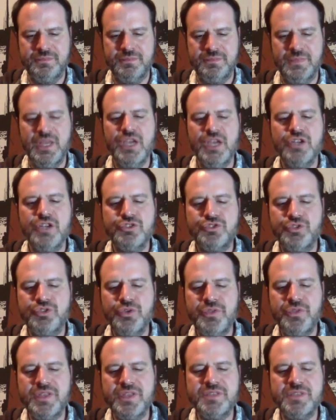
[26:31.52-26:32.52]
Truth
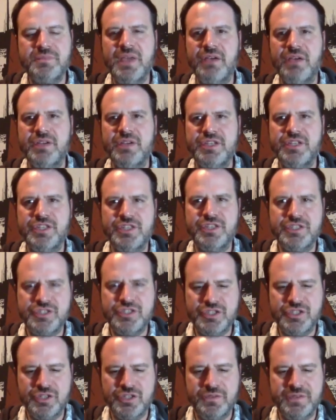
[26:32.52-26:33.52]
is married to the
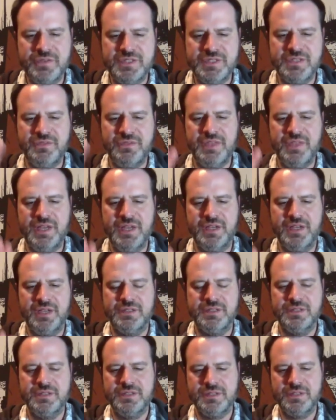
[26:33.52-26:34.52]
surface of
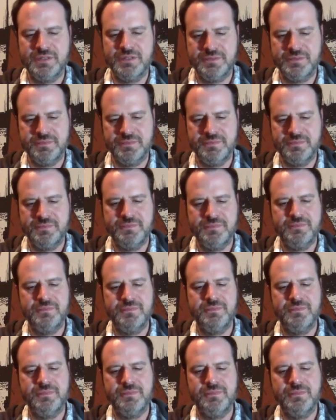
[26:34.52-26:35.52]
things.
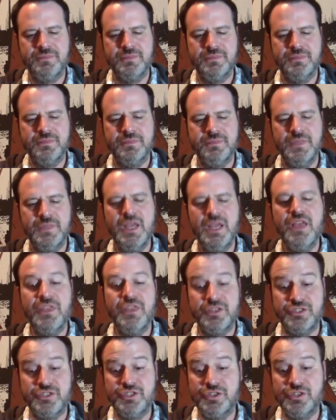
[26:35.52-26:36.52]
The
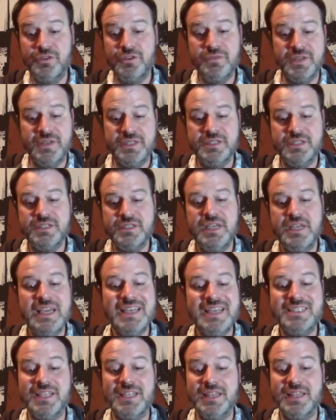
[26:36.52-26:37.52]
surface is a
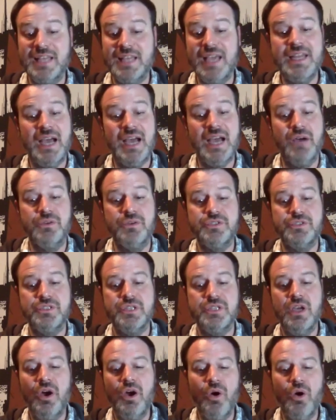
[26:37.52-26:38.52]
lighthouse
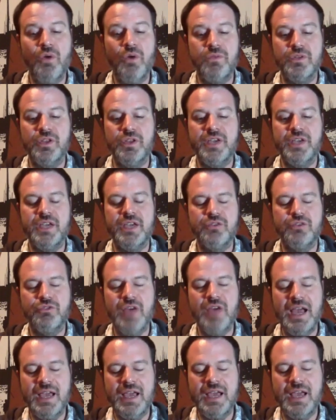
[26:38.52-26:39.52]
overlooking
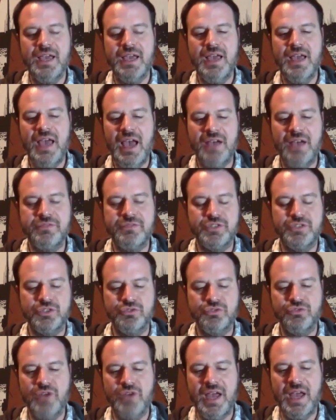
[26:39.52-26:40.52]
wreck after
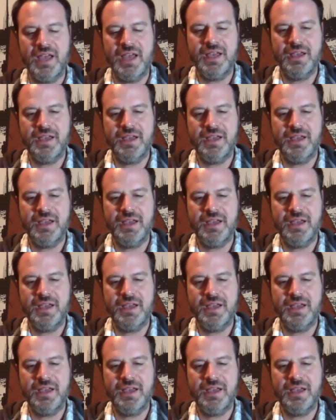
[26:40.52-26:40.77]
wreck.